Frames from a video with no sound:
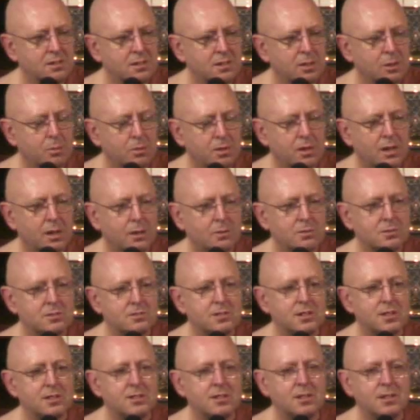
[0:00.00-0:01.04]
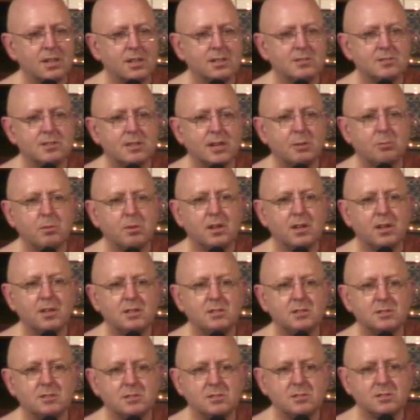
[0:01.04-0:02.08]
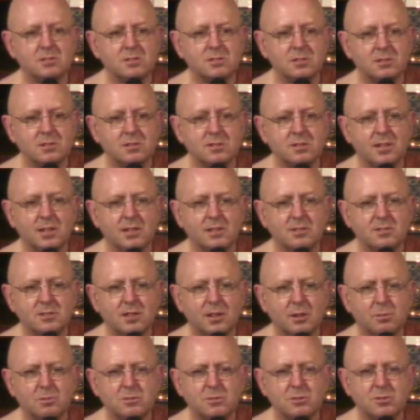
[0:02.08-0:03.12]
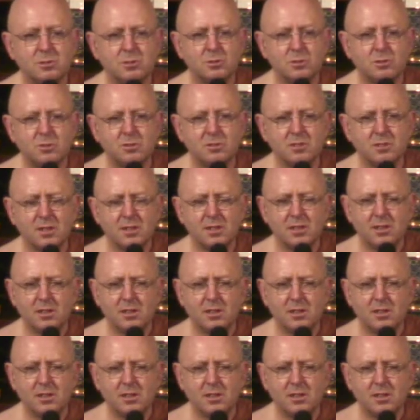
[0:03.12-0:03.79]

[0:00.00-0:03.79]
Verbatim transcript: and when I was setting examinations and tests, I was taught